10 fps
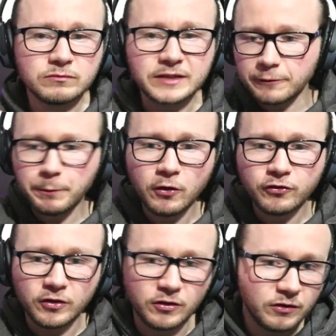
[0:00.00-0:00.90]
this
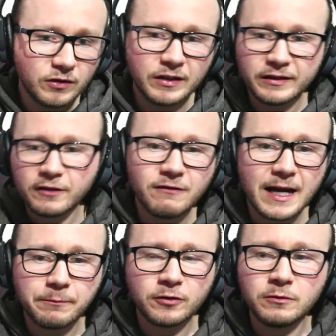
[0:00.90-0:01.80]
person, they're an
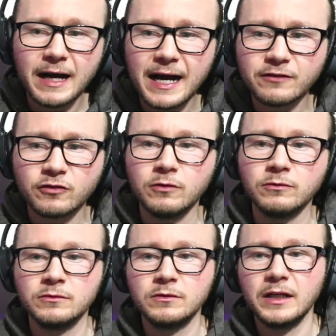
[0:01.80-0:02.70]
absolute asshole.